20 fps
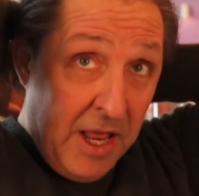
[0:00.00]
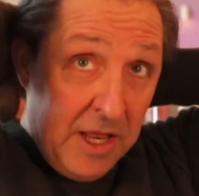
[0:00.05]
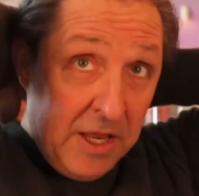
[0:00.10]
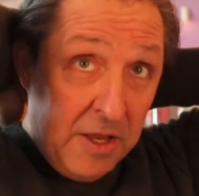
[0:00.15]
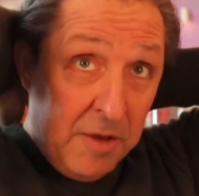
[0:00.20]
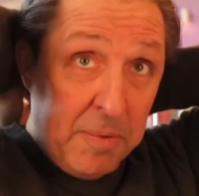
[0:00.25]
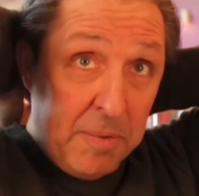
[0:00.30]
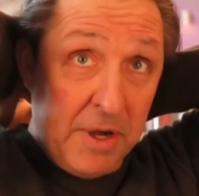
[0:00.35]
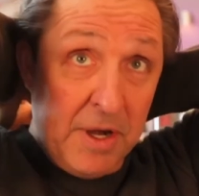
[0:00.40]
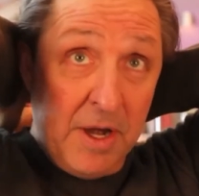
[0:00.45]

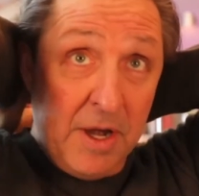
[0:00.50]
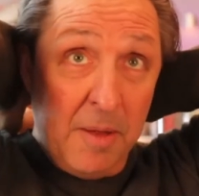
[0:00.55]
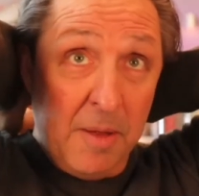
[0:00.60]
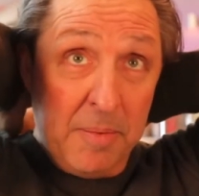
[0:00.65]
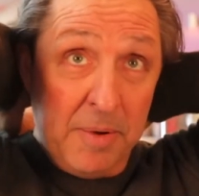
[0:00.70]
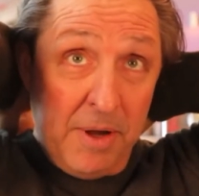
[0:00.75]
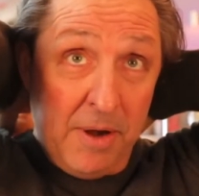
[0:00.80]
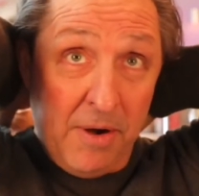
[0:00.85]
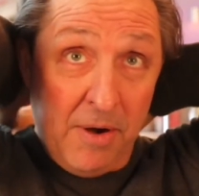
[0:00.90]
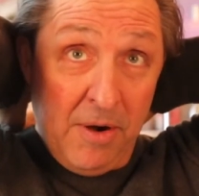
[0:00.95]
You put it up
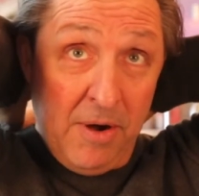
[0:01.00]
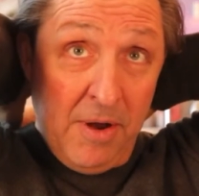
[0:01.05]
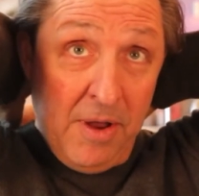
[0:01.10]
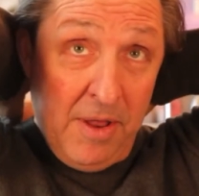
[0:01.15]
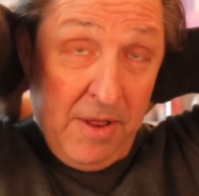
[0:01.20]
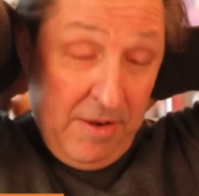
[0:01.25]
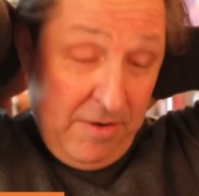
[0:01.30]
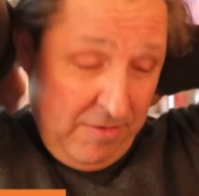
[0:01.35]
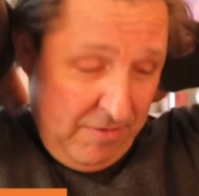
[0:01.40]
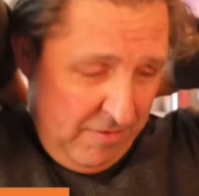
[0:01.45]
here,
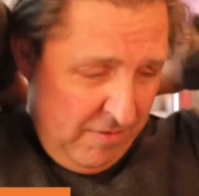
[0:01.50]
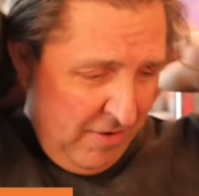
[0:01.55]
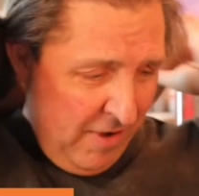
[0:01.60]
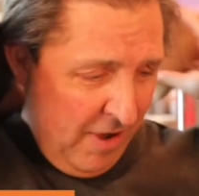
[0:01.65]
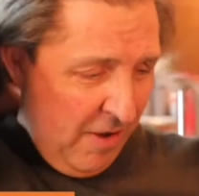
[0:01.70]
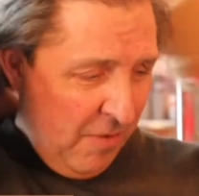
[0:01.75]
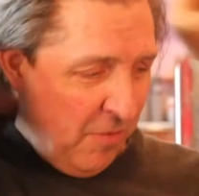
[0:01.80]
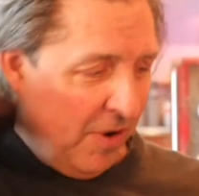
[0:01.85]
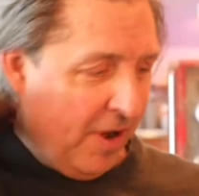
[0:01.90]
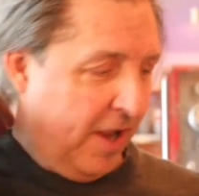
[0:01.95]

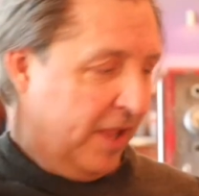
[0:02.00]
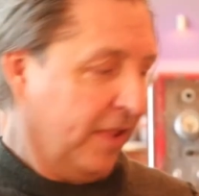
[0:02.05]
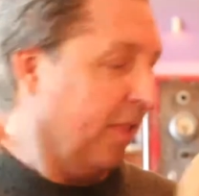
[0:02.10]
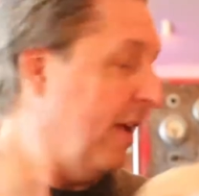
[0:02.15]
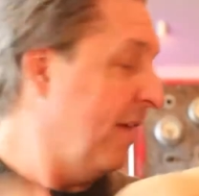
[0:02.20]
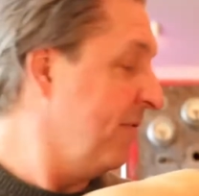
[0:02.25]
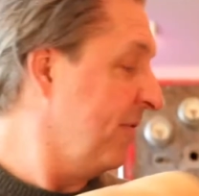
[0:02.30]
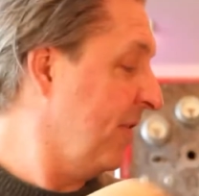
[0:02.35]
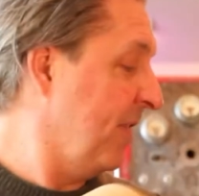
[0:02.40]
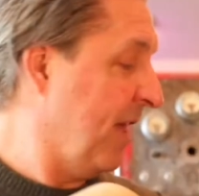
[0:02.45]
not where I
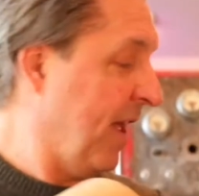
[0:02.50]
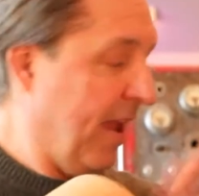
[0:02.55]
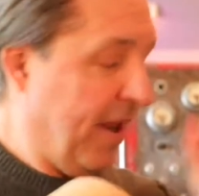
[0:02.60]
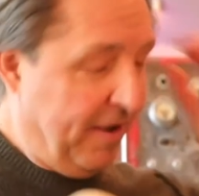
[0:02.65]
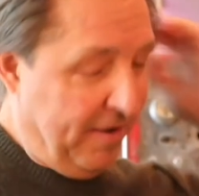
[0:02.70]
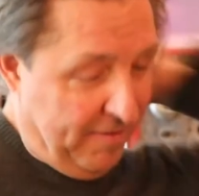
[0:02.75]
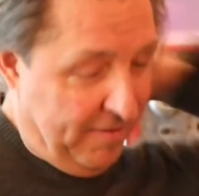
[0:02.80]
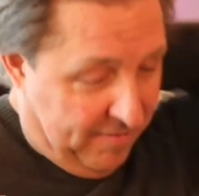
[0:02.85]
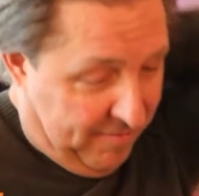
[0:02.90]
left that